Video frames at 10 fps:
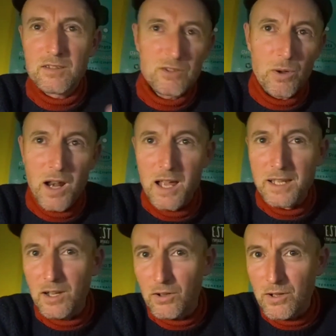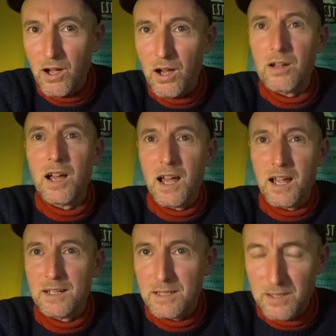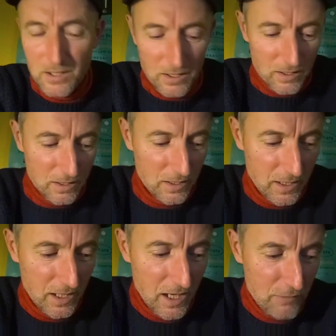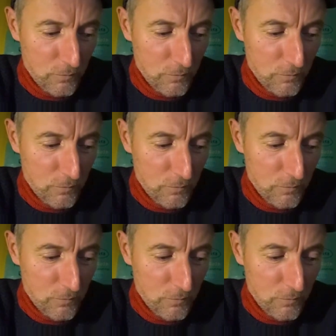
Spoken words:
Do I like it or not? And if